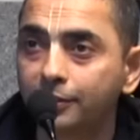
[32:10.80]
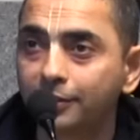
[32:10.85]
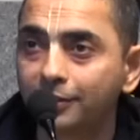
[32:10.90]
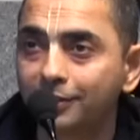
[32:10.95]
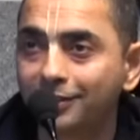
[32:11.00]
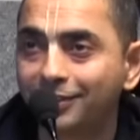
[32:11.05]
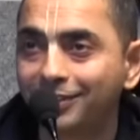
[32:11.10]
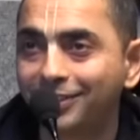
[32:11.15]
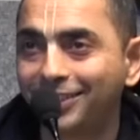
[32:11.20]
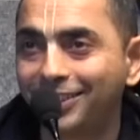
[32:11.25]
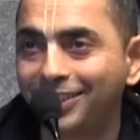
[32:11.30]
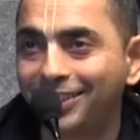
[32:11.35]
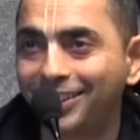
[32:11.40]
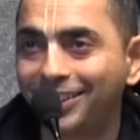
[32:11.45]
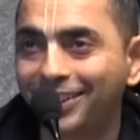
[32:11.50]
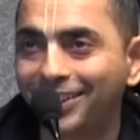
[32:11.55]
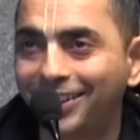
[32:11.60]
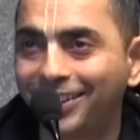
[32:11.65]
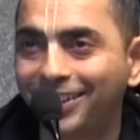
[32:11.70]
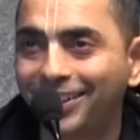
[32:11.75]

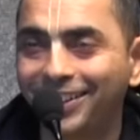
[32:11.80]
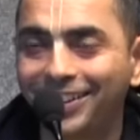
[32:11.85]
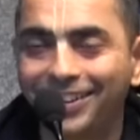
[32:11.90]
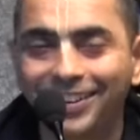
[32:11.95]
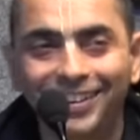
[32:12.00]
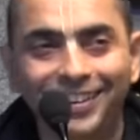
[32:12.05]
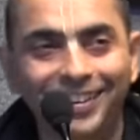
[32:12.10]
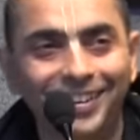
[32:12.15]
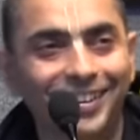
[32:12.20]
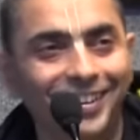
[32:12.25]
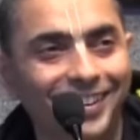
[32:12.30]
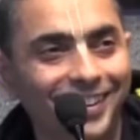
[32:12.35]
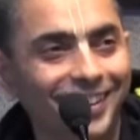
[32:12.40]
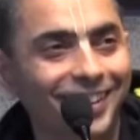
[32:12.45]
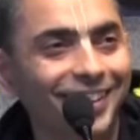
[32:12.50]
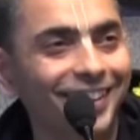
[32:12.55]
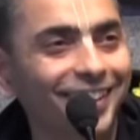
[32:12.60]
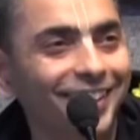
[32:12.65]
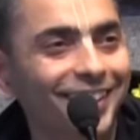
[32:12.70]
[no speech]